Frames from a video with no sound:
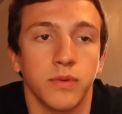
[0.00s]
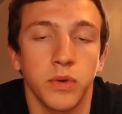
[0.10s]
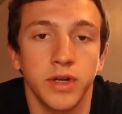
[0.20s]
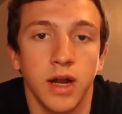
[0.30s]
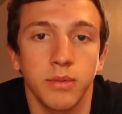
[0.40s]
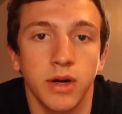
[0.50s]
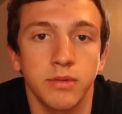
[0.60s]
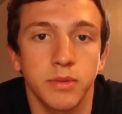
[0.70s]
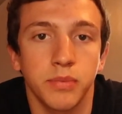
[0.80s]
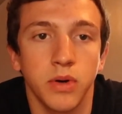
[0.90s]
49
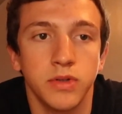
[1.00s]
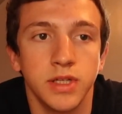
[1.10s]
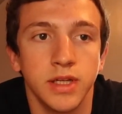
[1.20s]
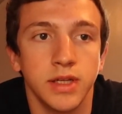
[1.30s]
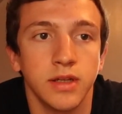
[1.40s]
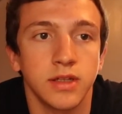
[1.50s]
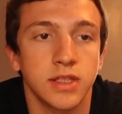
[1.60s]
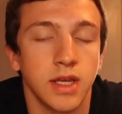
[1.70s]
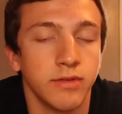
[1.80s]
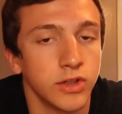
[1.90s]
grams of protein,
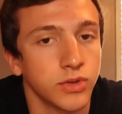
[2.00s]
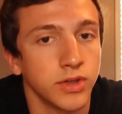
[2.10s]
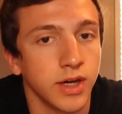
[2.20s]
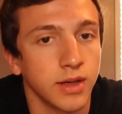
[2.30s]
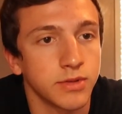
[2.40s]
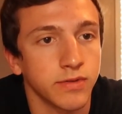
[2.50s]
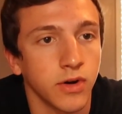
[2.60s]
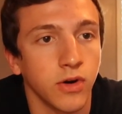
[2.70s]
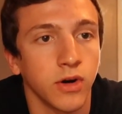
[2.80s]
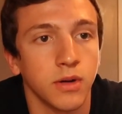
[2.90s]
73 grams of
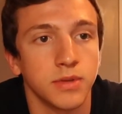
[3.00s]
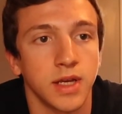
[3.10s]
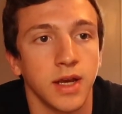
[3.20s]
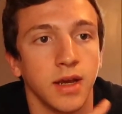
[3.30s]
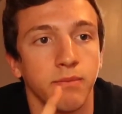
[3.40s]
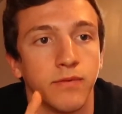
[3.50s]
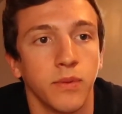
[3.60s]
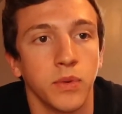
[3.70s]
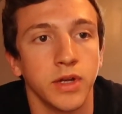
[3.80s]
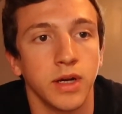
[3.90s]
carbs, and
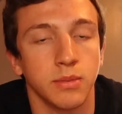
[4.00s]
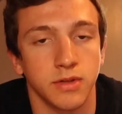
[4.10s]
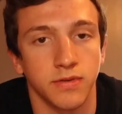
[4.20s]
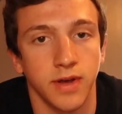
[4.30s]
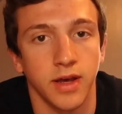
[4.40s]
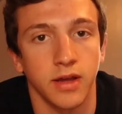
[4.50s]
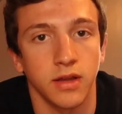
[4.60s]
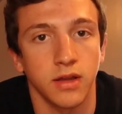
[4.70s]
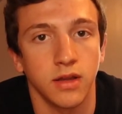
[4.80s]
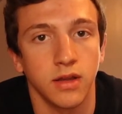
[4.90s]
40 grams of fat.